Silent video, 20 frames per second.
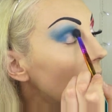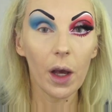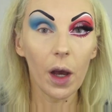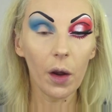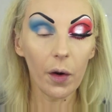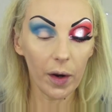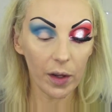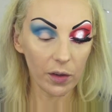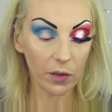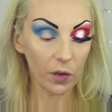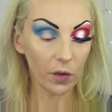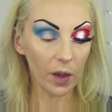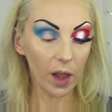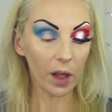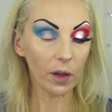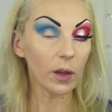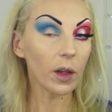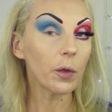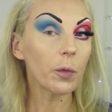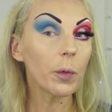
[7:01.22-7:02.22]
Alright, so
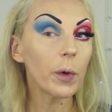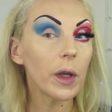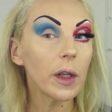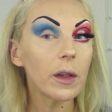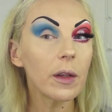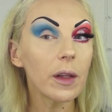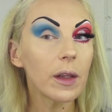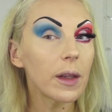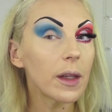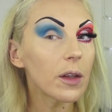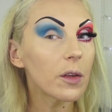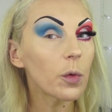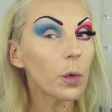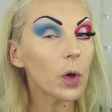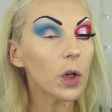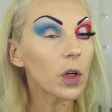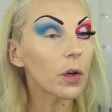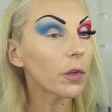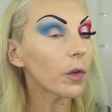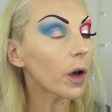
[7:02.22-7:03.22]
now that we did this
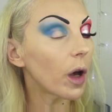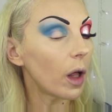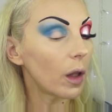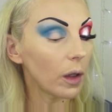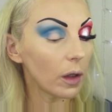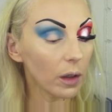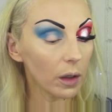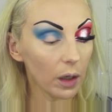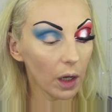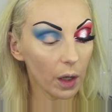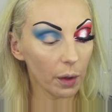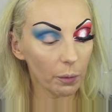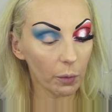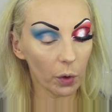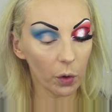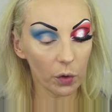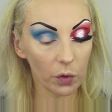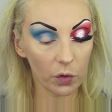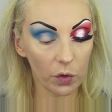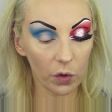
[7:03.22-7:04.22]
wash of color, I'm
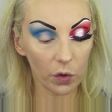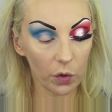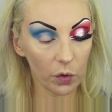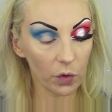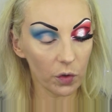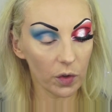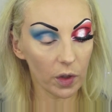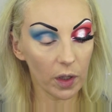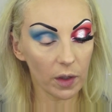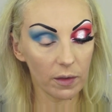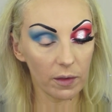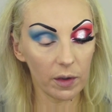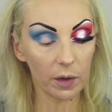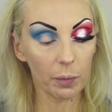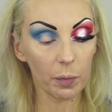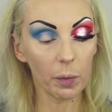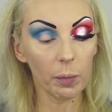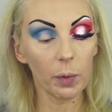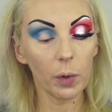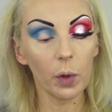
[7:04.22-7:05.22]
going to use a
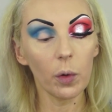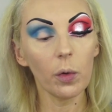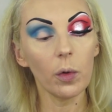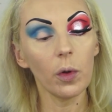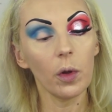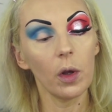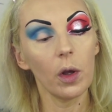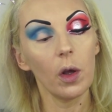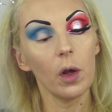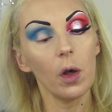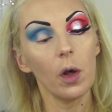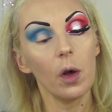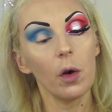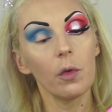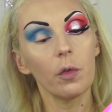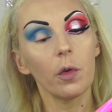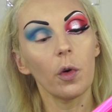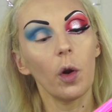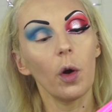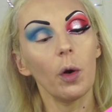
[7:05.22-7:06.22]
deeper blue
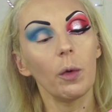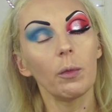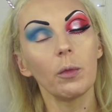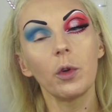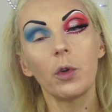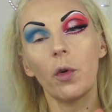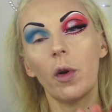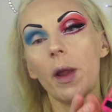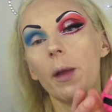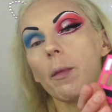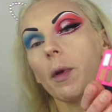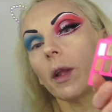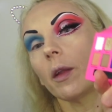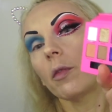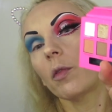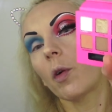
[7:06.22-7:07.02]
from Dream It,